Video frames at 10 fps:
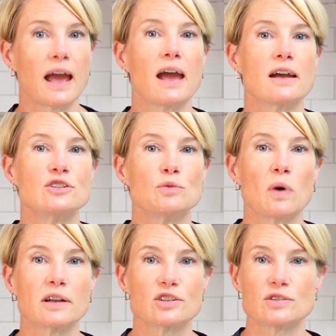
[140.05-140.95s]
and you
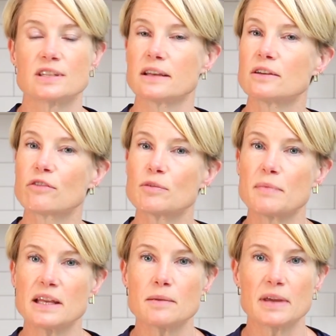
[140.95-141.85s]
want to set it over
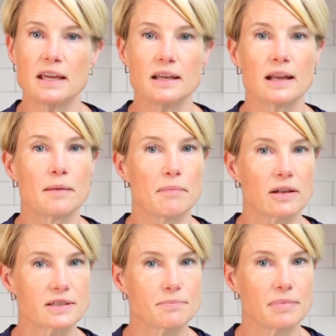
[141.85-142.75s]
medium heat and
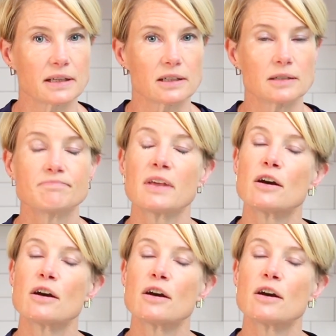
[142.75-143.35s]
melt some butter